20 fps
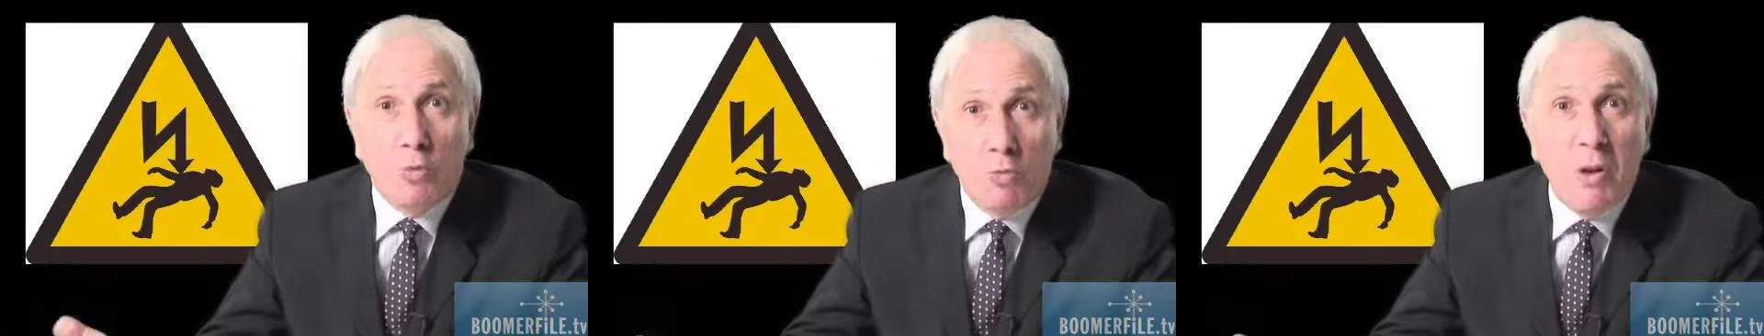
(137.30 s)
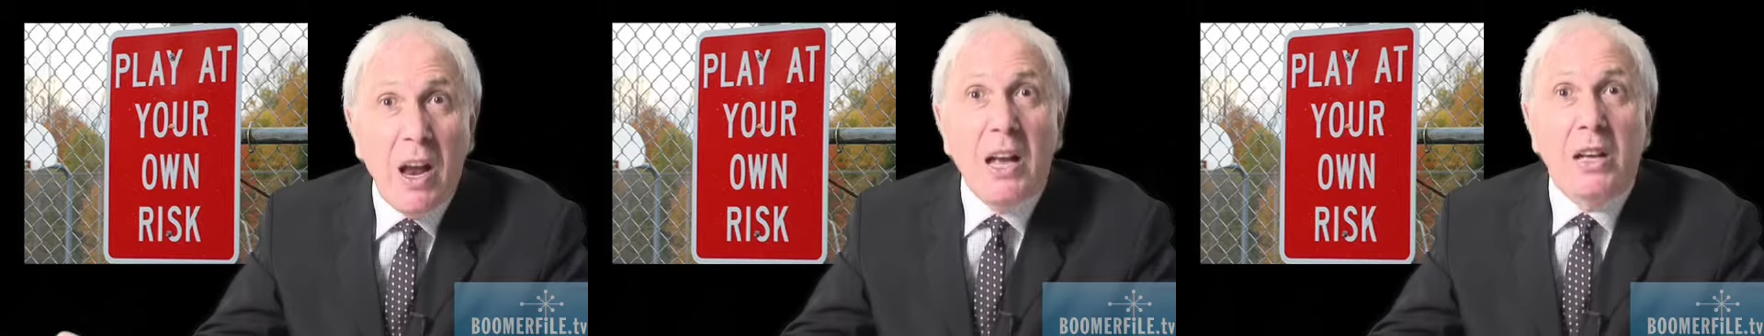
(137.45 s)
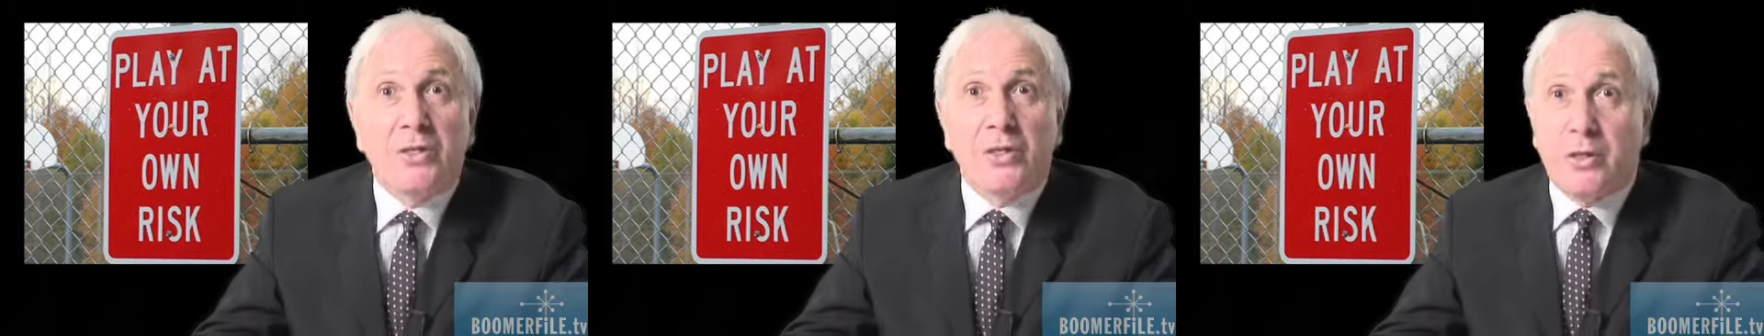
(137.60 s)

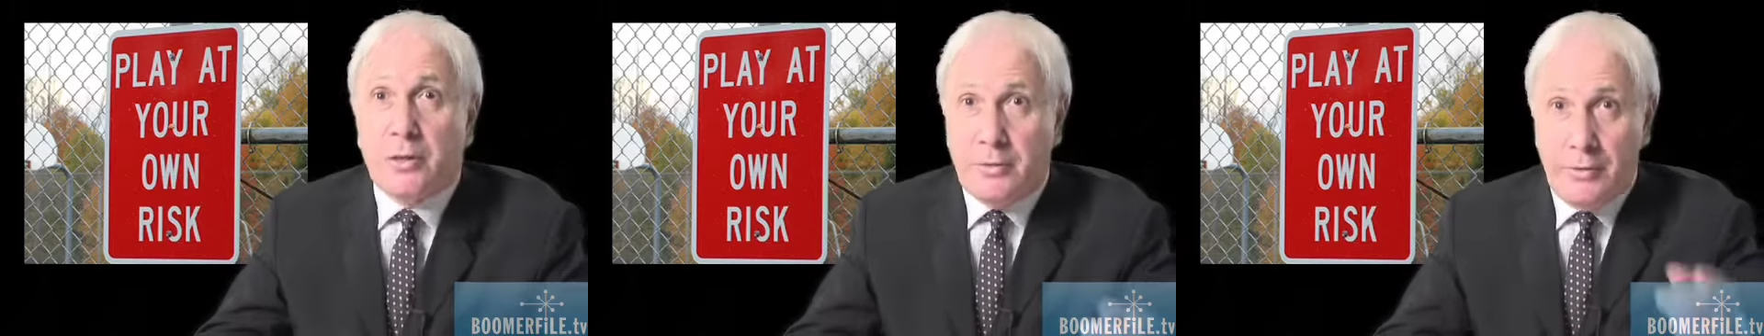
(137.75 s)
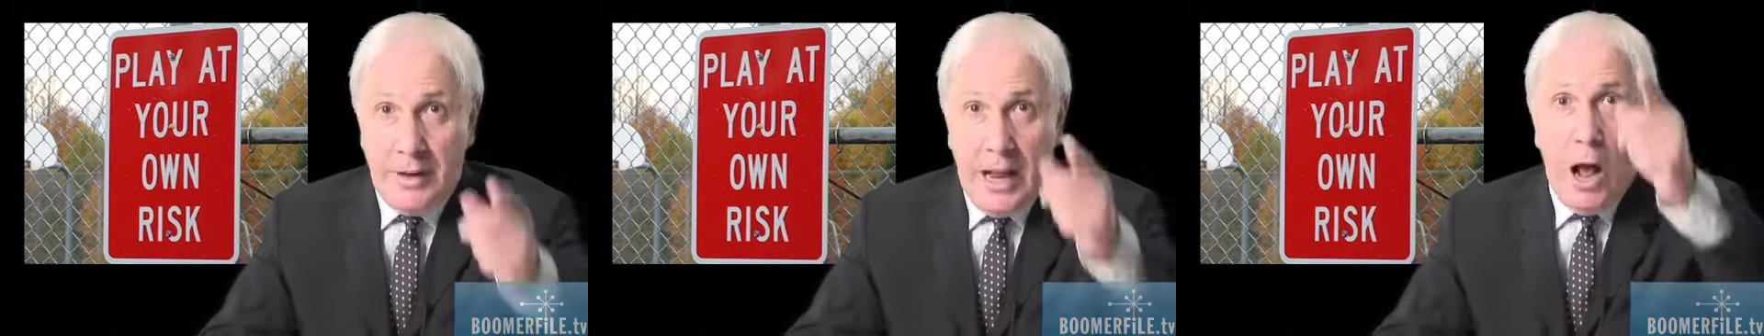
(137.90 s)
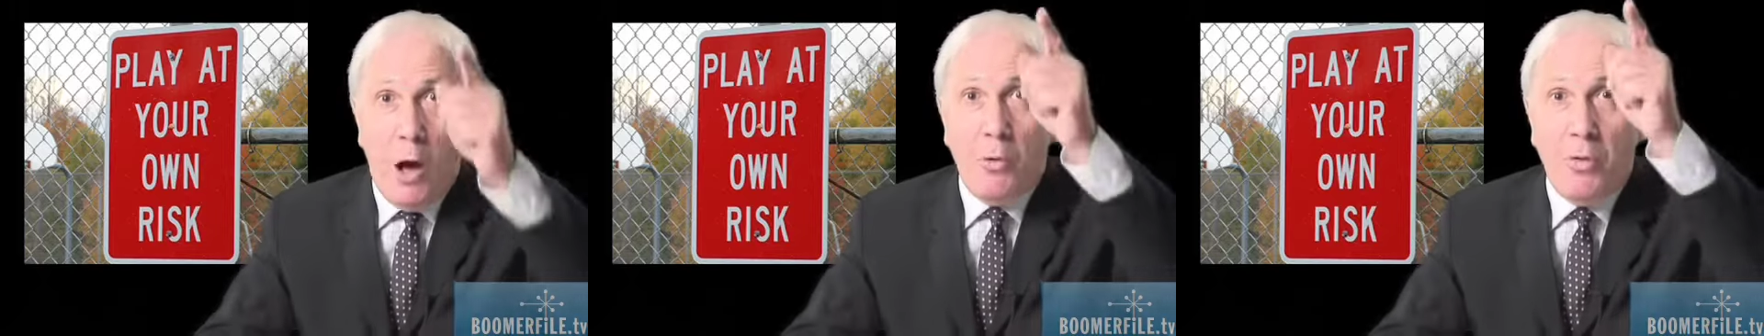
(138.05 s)
risk.
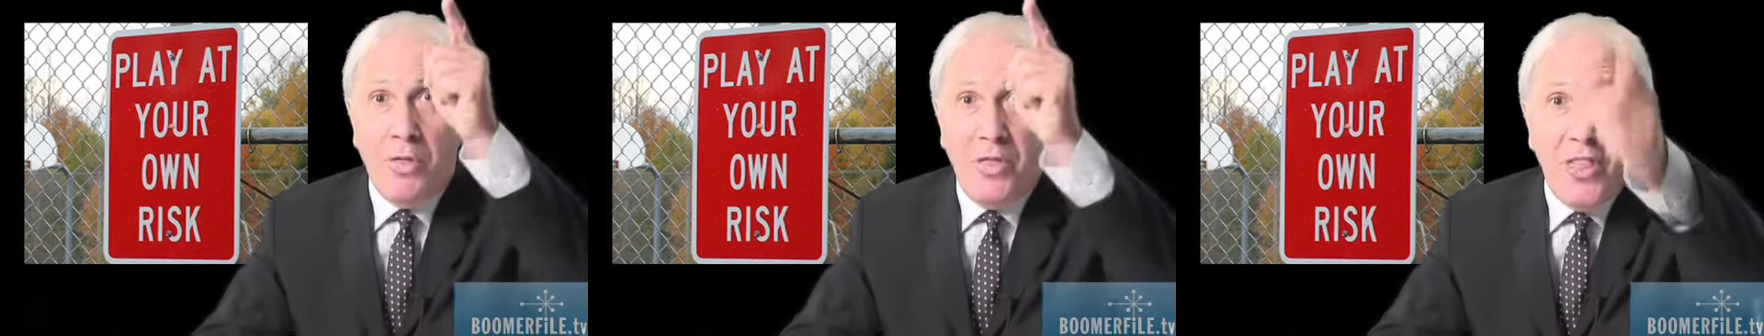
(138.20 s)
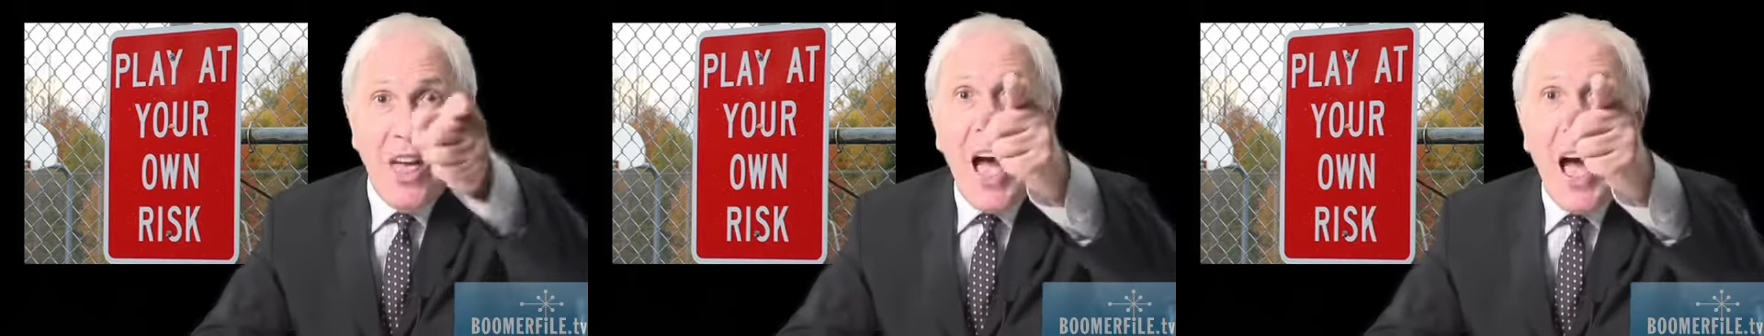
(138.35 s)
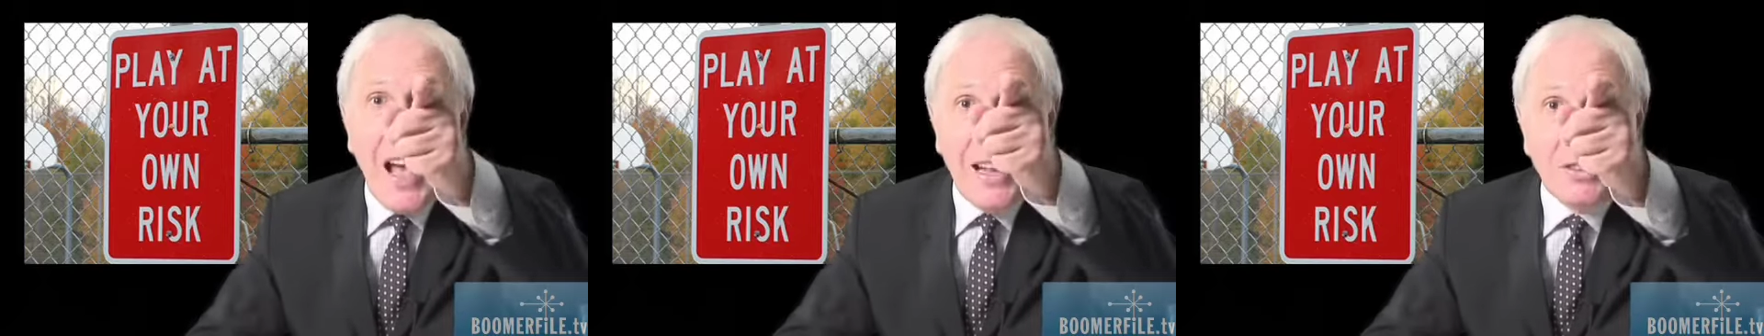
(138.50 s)
Now
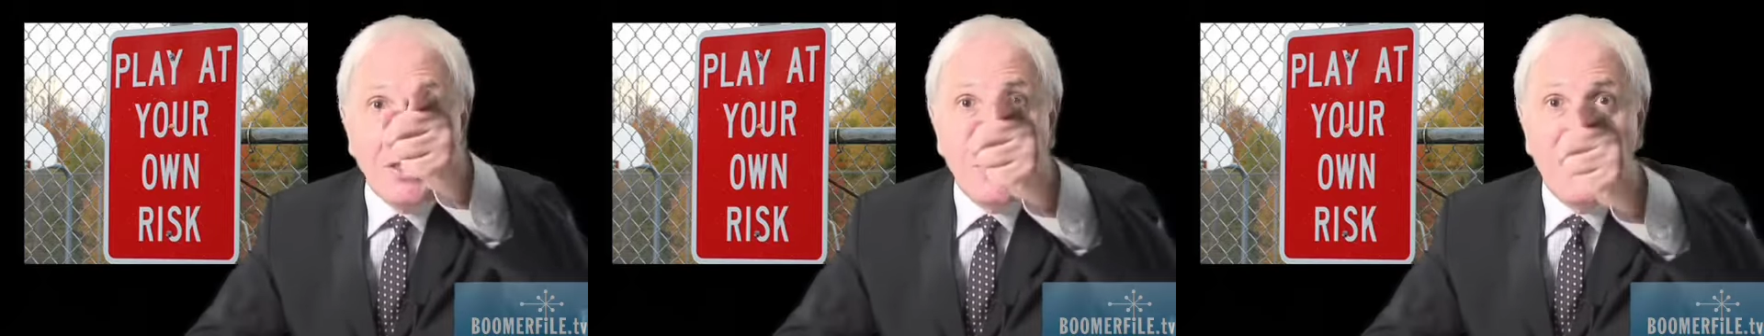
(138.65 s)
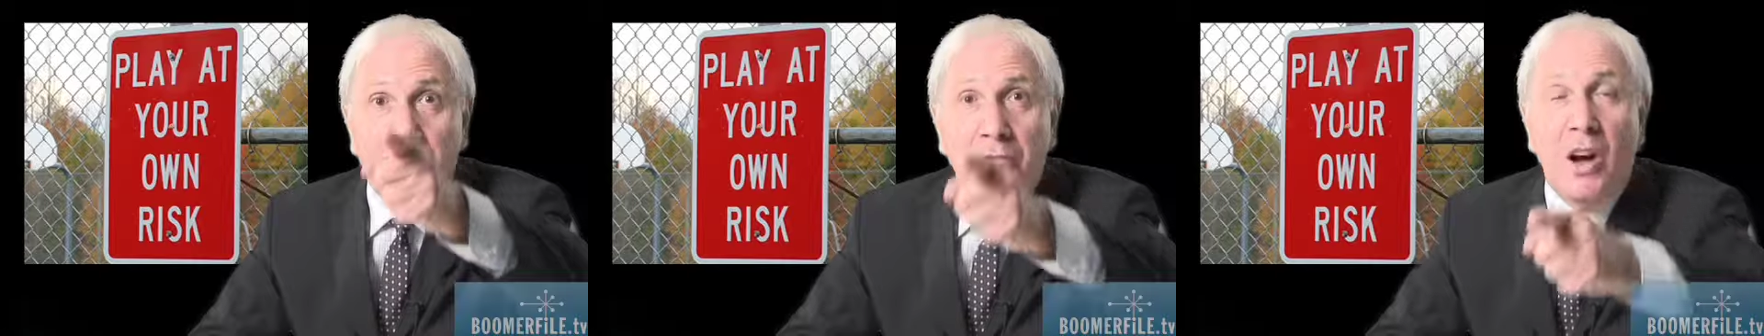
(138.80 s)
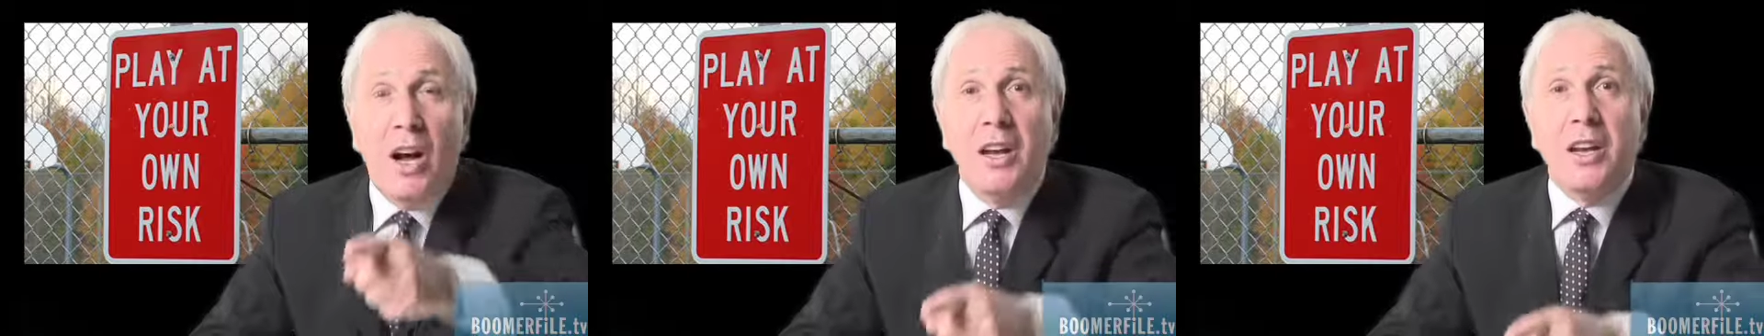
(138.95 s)
that's
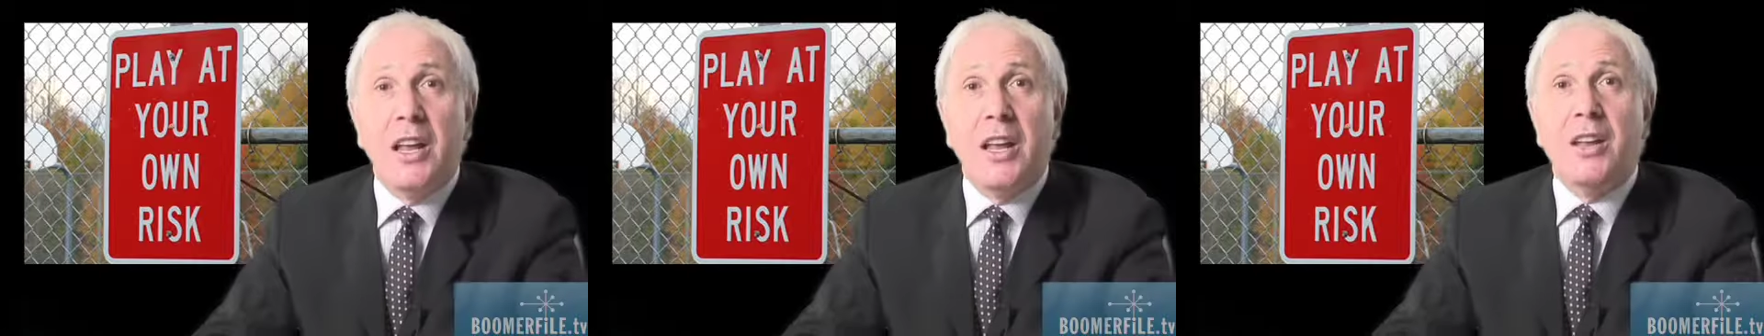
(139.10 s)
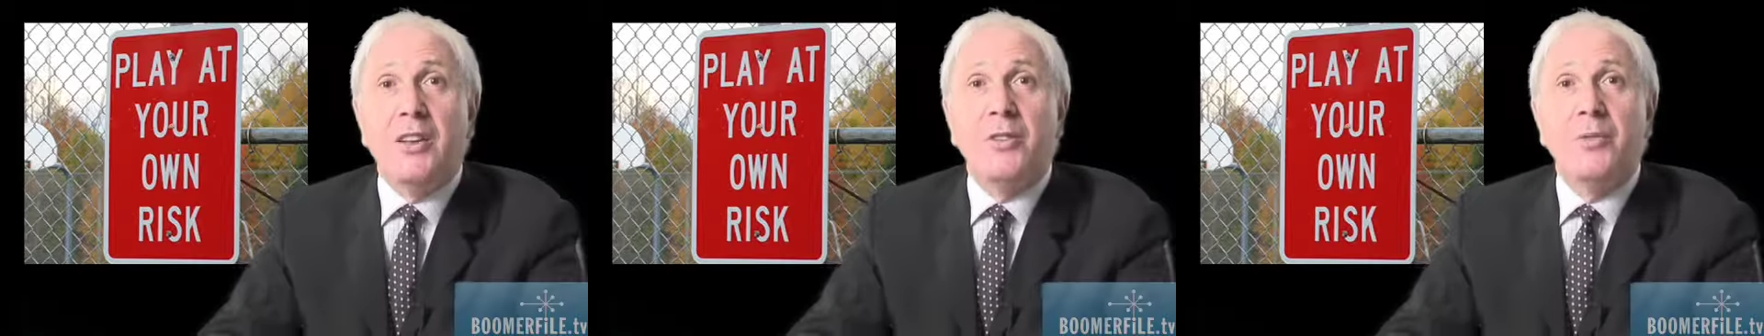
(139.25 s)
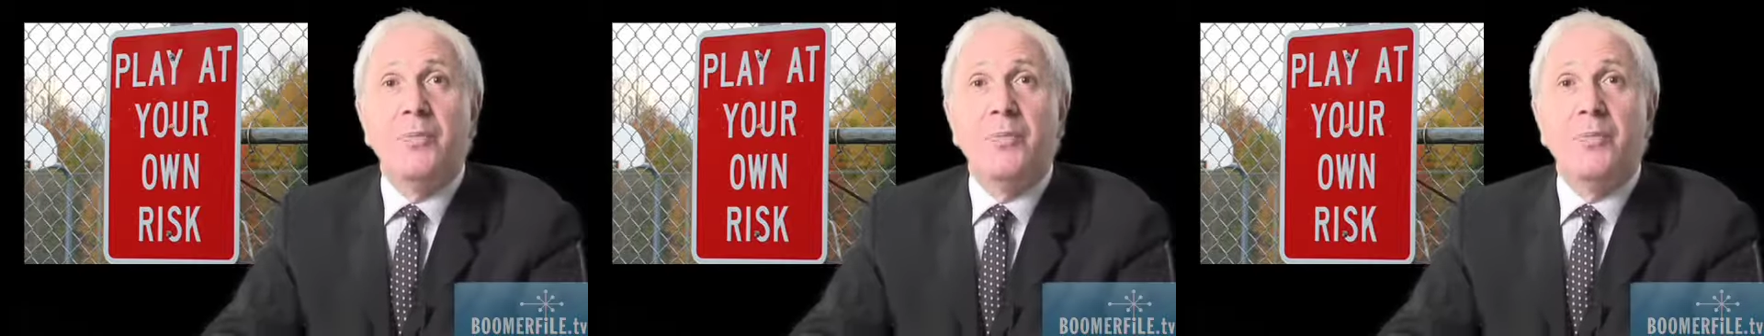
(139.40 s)
funny.